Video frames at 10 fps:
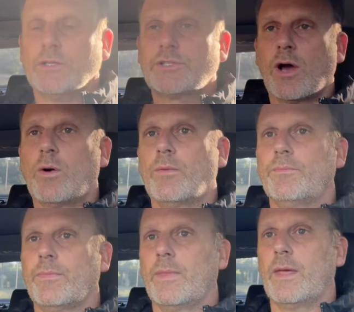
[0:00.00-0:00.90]
So
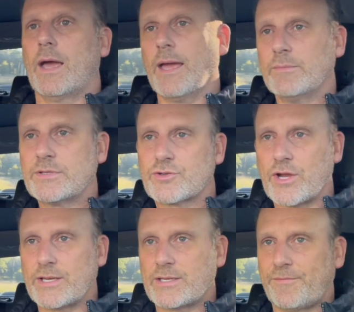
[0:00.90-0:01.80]
I am just
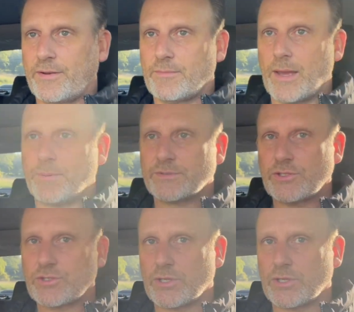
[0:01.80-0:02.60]
trying to defend my position